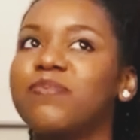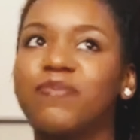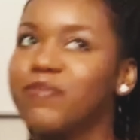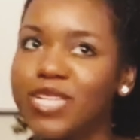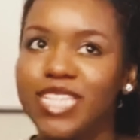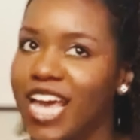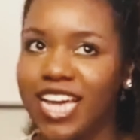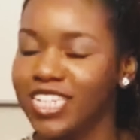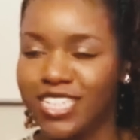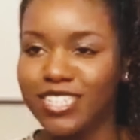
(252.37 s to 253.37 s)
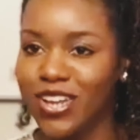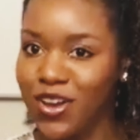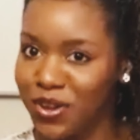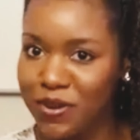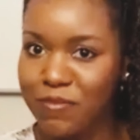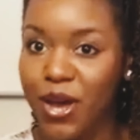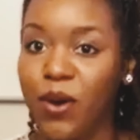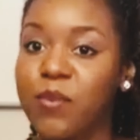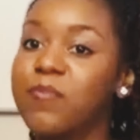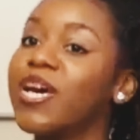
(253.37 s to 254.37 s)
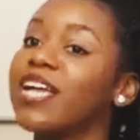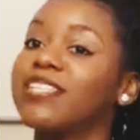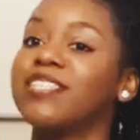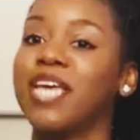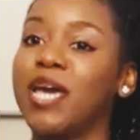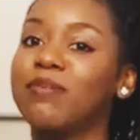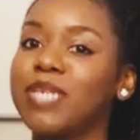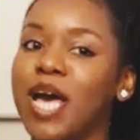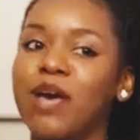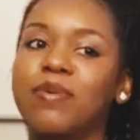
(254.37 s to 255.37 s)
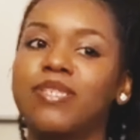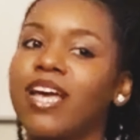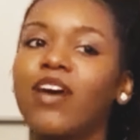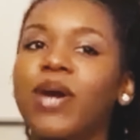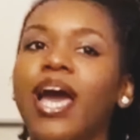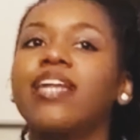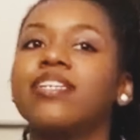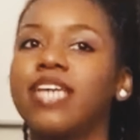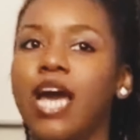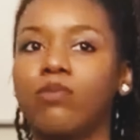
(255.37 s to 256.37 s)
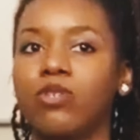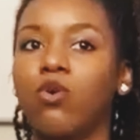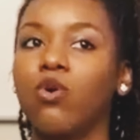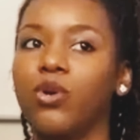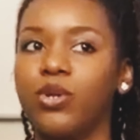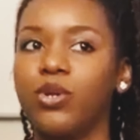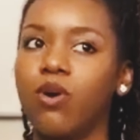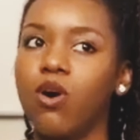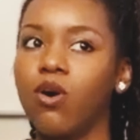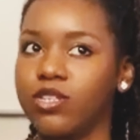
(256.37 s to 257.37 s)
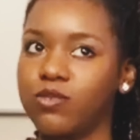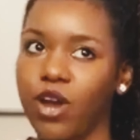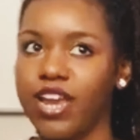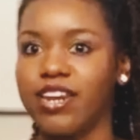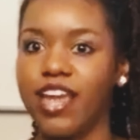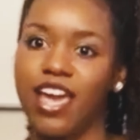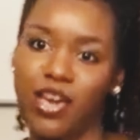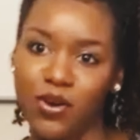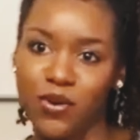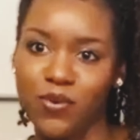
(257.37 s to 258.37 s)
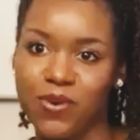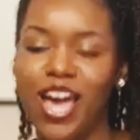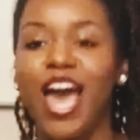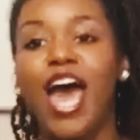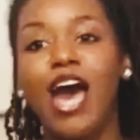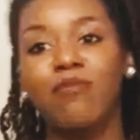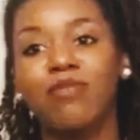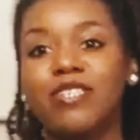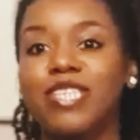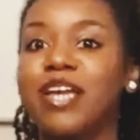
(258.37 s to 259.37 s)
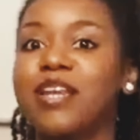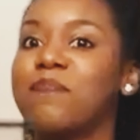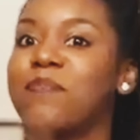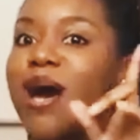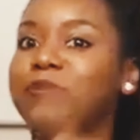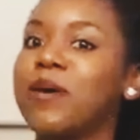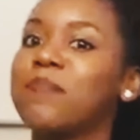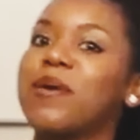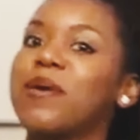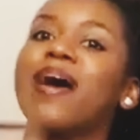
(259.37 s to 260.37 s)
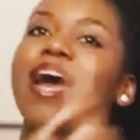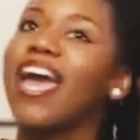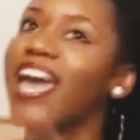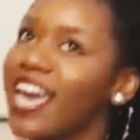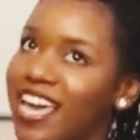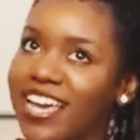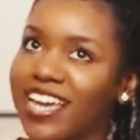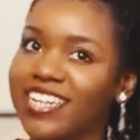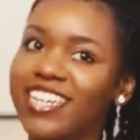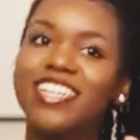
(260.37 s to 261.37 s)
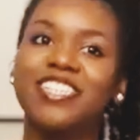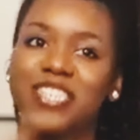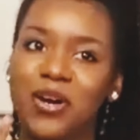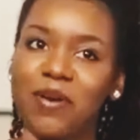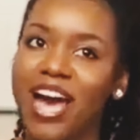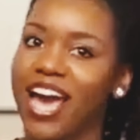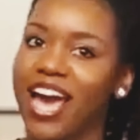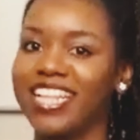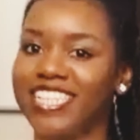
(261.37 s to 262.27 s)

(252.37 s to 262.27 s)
what the heck is she talking about? But at the same time, it's like, okay, I didn't say I was going to do all this right now. I was just saying it popped up in my head. So I had to